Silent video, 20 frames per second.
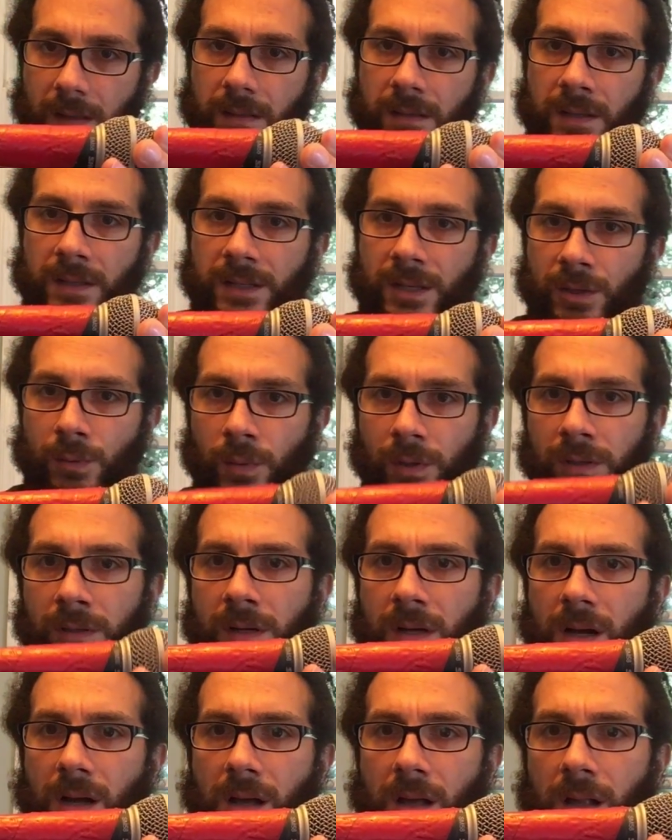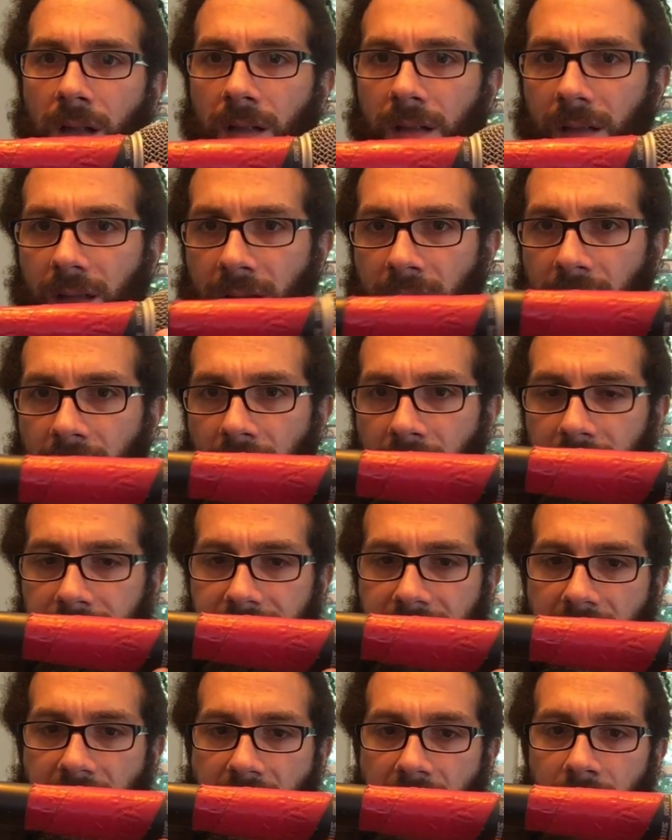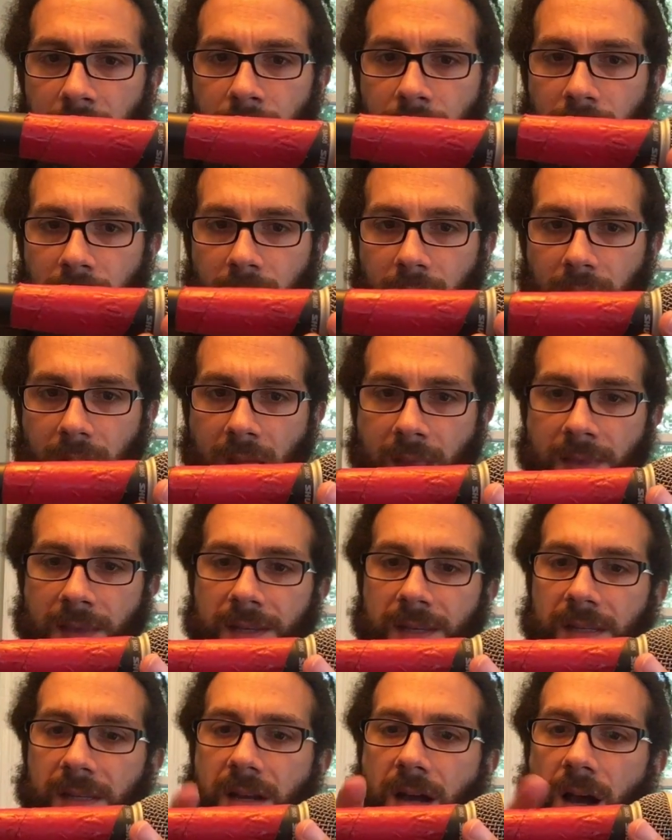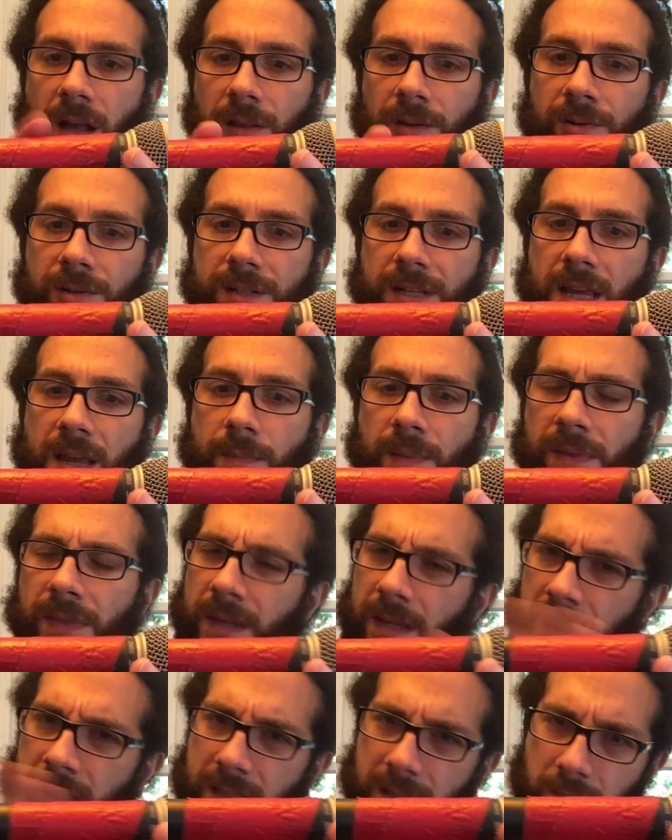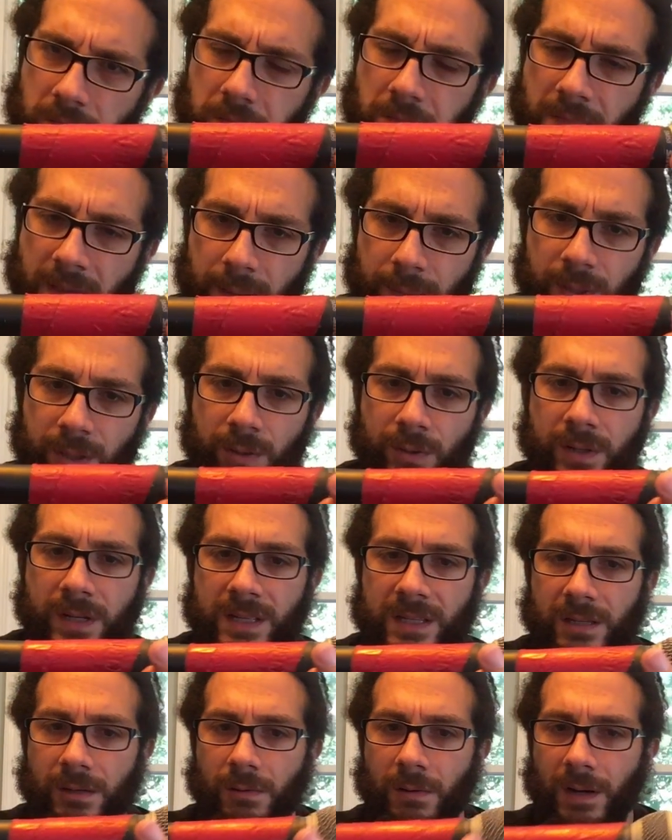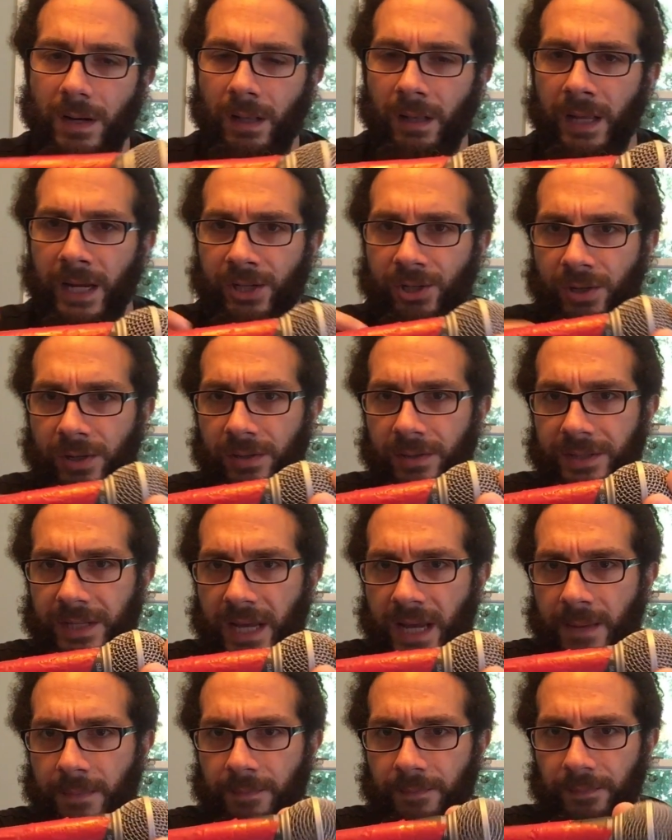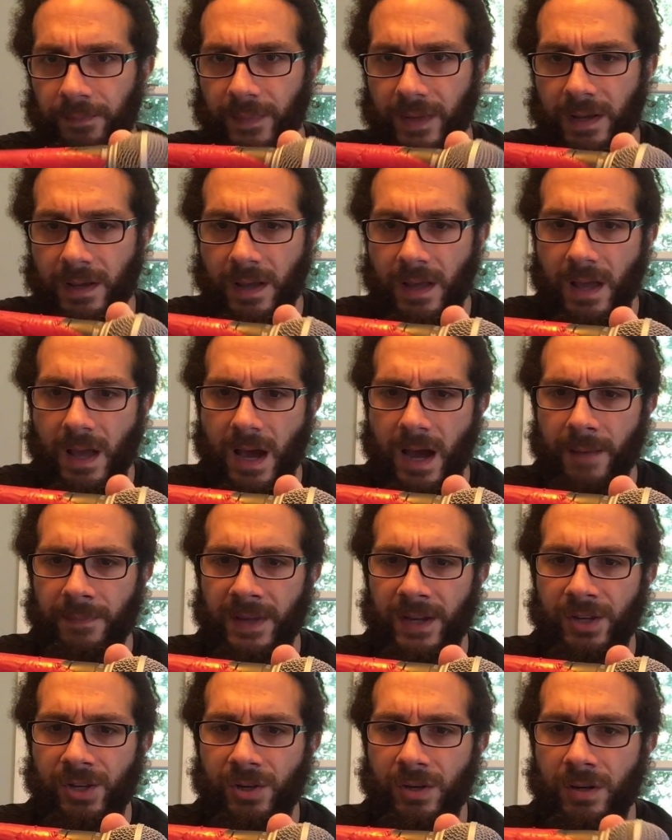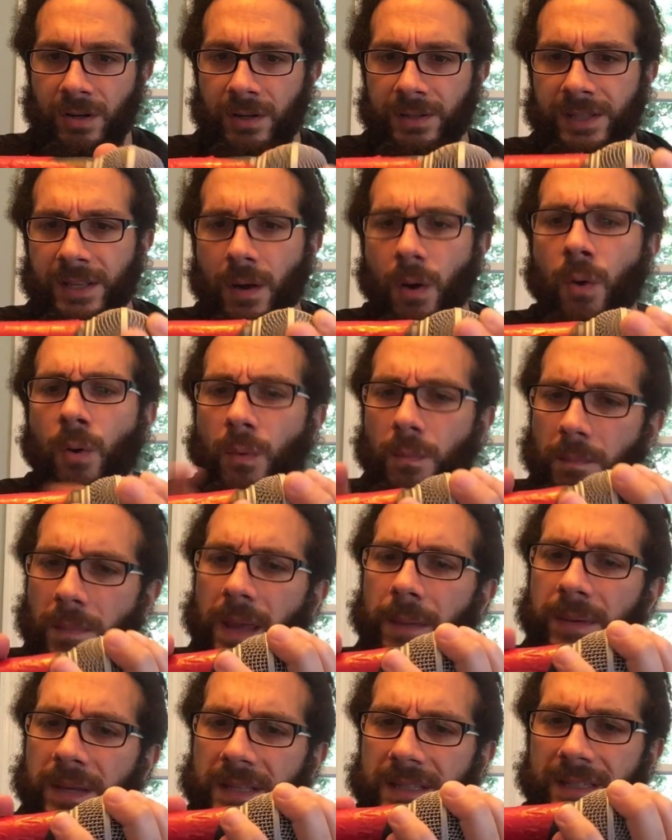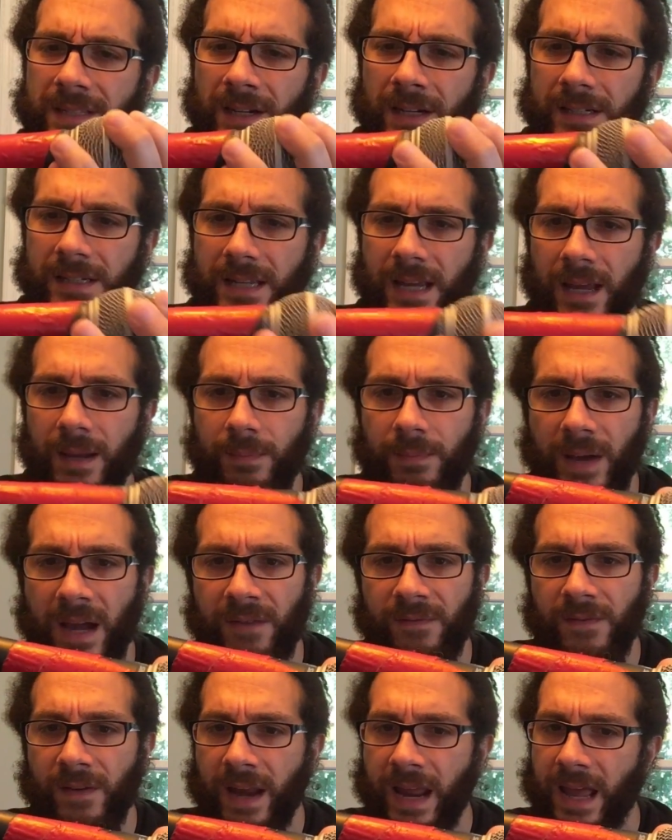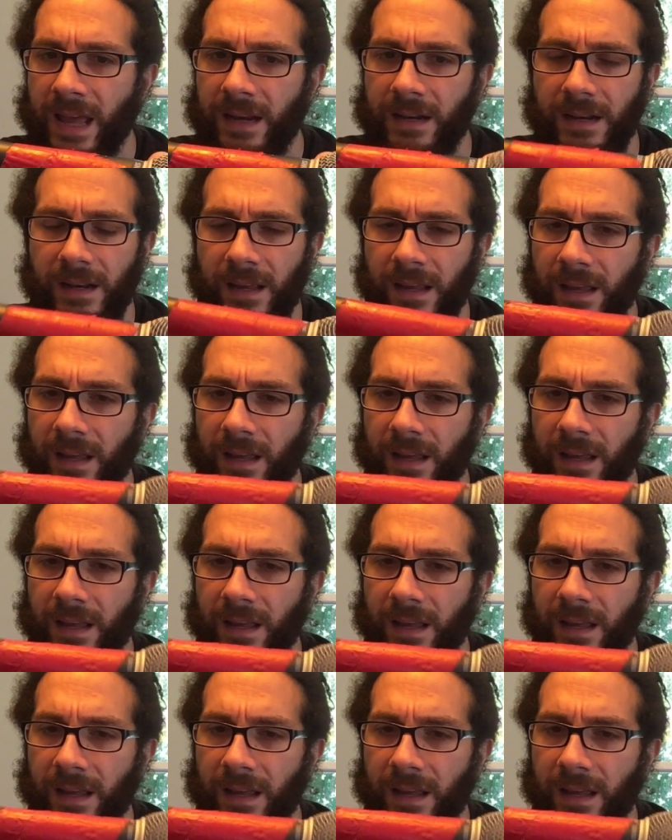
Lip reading: This is what you call tape, and this is colored tape. I think maybe you'd consider it electrical tape. I'm not sure. It's not, or maybe it's duct tape. I forget.